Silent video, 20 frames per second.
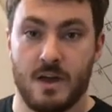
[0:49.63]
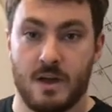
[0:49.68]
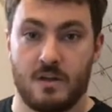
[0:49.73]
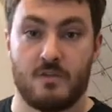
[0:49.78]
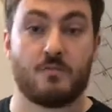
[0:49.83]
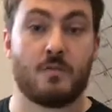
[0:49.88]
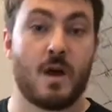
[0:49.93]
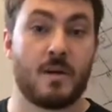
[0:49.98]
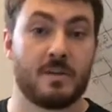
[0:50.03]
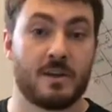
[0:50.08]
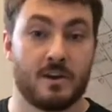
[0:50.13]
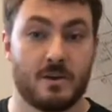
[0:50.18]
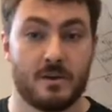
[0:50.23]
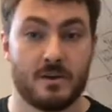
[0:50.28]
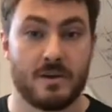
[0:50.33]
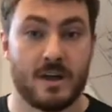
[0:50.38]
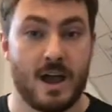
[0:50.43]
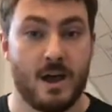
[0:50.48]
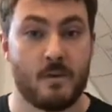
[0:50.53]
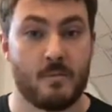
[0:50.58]
You've probably
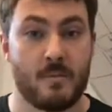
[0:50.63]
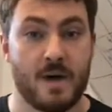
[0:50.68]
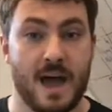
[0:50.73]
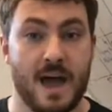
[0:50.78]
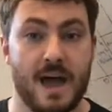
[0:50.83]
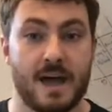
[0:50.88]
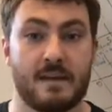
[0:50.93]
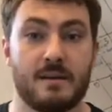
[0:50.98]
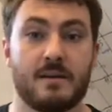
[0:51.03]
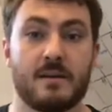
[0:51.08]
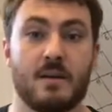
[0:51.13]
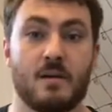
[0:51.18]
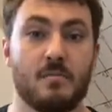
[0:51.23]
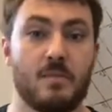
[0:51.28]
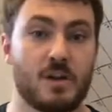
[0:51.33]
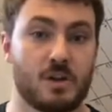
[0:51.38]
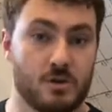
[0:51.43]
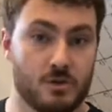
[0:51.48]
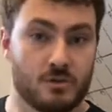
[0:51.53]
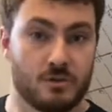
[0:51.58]
heard how bad
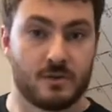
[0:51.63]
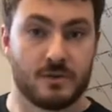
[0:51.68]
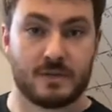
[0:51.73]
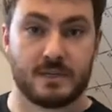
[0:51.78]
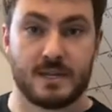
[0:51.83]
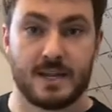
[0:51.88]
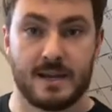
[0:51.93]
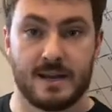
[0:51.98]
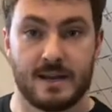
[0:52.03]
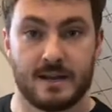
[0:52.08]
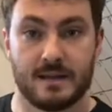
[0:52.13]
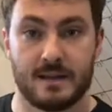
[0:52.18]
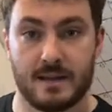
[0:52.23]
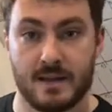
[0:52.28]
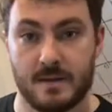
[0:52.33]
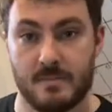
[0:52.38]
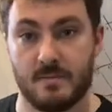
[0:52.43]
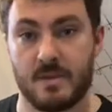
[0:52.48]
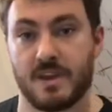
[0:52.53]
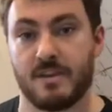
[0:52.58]
habitual sitting
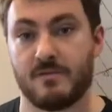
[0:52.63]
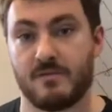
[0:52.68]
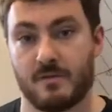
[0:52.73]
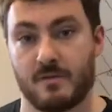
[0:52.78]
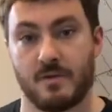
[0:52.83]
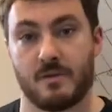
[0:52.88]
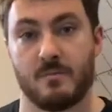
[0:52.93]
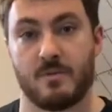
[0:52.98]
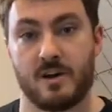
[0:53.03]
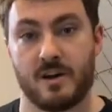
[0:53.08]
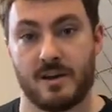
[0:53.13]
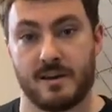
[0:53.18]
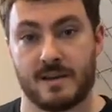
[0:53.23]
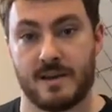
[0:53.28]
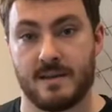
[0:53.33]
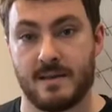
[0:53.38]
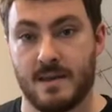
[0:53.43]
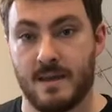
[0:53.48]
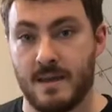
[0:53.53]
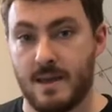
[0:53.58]
can be for a
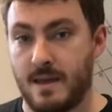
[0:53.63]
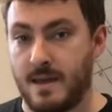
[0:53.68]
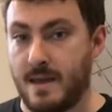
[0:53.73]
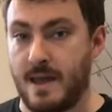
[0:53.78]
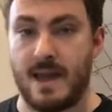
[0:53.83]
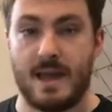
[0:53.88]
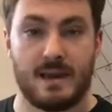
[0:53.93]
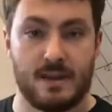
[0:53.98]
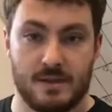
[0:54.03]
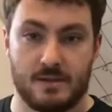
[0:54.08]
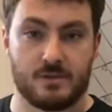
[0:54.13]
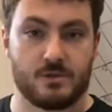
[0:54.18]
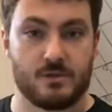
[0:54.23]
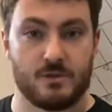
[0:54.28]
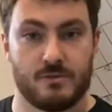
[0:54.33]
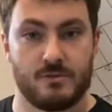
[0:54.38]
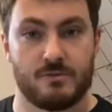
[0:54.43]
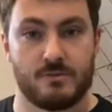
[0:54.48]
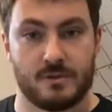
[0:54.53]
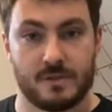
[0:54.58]
body, and it's
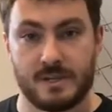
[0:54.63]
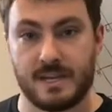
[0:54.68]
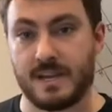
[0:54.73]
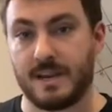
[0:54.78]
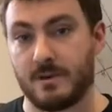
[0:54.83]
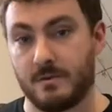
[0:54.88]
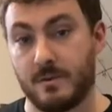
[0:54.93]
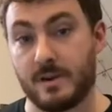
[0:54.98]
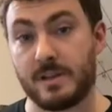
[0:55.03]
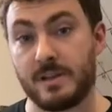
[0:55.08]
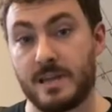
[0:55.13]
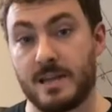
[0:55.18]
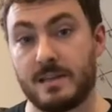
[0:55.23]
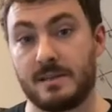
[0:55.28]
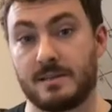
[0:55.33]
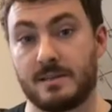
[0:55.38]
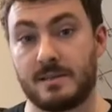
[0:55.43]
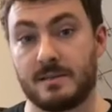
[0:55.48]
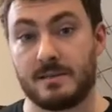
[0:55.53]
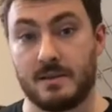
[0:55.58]
true, sitting really
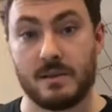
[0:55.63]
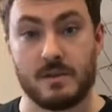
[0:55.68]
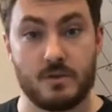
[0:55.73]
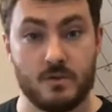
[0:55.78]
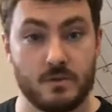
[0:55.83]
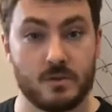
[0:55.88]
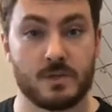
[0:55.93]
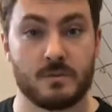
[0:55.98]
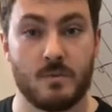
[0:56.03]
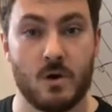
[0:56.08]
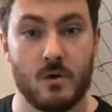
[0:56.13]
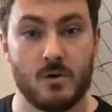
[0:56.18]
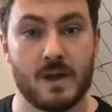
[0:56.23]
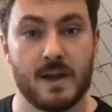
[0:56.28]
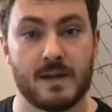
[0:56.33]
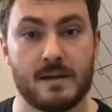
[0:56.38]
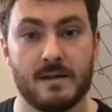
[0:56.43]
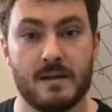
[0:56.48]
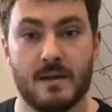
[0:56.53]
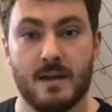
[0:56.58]
is the new
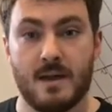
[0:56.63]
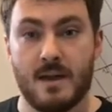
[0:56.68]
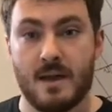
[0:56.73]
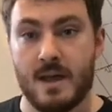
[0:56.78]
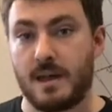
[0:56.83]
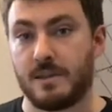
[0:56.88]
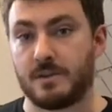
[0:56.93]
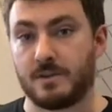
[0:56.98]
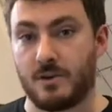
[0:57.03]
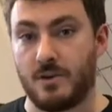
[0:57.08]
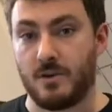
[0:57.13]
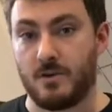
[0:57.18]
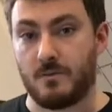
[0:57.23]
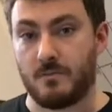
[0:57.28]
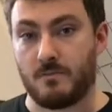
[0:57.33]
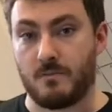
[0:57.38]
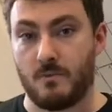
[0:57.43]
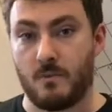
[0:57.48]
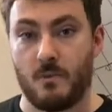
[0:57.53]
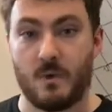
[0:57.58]
smoking. And
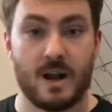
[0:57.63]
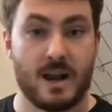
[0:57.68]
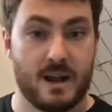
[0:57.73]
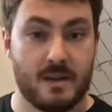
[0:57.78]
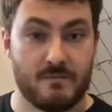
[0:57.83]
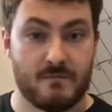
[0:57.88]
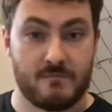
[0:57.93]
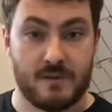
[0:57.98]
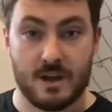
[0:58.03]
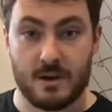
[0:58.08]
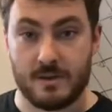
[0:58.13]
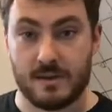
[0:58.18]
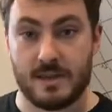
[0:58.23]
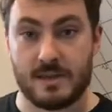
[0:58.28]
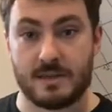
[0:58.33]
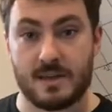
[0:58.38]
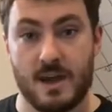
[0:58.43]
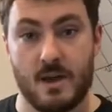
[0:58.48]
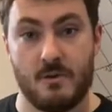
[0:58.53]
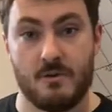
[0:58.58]
so when I figured
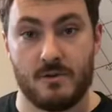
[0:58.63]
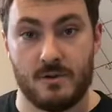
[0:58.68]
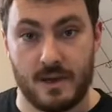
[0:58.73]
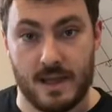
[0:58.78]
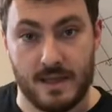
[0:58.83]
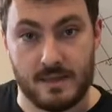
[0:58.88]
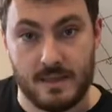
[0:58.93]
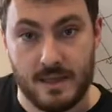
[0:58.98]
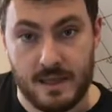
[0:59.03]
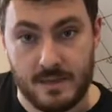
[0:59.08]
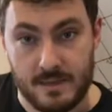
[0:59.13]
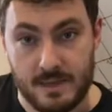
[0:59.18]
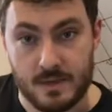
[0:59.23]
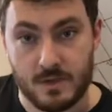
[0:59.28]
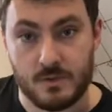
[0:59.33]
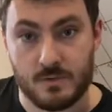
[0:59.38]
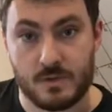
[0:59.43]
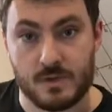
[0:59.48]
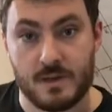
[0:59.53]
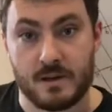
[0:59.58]
this out, and that
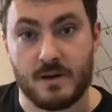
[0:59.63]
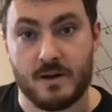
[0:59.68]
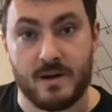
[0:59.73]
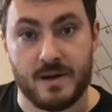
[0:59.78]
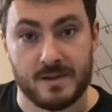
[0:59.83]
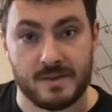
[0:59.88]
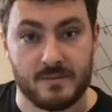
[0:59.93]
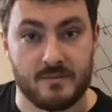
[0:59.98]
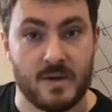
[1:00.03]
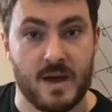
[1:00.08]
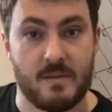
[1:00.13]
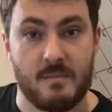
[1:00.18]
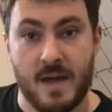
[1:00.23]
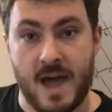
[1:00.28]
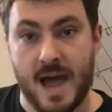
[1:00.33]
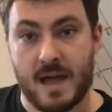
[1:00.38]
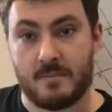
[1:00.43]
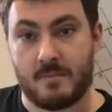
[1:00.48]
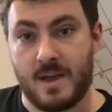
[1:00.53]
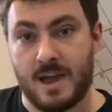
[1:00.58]
this was the cause of my
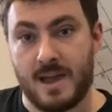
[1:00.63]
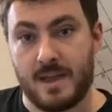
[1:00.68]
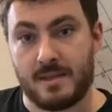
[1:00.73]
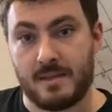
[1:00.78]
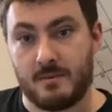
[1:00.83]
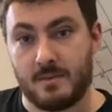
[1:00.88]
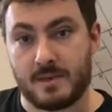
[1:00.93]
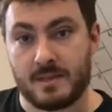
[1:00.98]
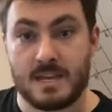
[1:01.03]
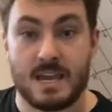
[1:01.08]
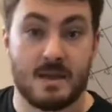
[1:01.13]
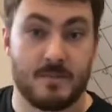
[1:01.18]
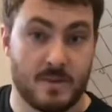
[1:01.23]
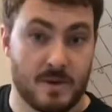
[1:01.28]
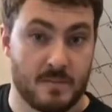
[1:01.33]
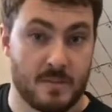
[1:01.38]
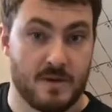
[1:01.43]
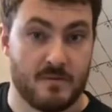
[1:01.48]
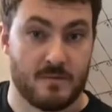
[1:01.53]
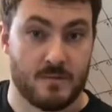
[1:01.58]
back pain that was
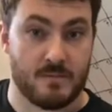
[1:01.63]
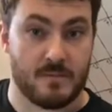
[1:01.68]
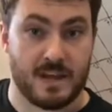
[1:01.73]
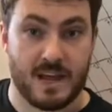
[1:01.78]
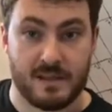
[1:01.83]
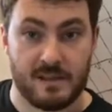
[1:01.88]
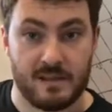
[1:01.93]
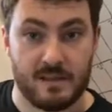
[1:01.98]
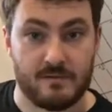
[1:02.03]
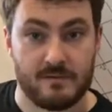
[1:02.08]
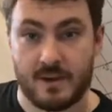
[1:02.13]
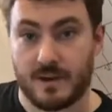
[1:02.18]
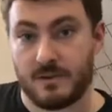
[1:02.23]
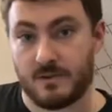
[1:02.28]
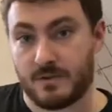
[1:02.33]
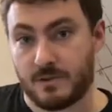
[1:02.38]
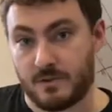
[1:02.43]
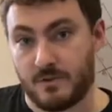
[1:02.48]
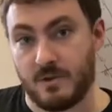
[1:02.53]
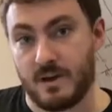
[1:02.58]
keeping me from deadlifting
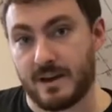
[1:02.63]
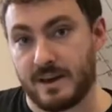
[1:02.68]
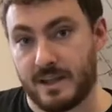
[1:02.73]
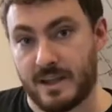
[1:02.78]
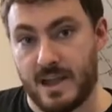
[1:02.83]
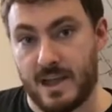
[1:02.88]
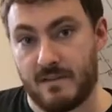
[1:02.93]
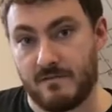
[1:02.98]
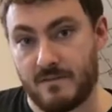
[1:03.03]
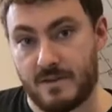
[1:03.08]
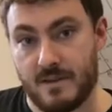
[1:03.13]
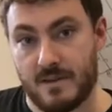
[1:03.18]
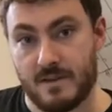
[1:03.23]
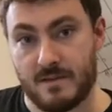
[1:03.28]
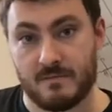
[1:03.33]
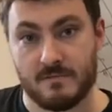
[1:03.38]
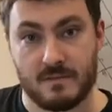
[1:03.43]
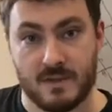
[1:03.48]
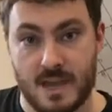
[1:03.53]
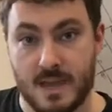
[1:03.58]
or squatting heavy
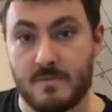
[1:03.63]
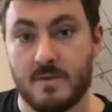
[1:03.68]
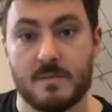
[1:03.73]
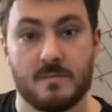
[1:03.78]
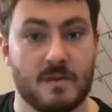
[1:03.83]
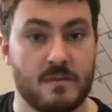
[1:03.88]
and keeping